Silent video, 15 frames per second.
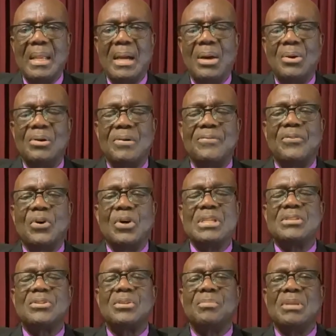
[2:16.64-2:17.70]
Allow our
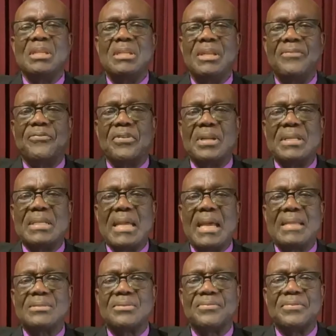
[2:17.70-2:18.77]
voice to be different
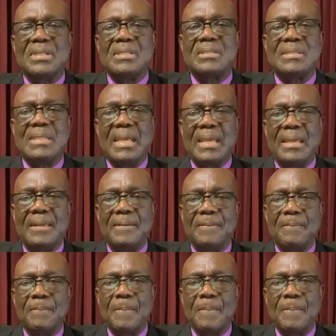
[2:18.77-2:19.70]
as of this day,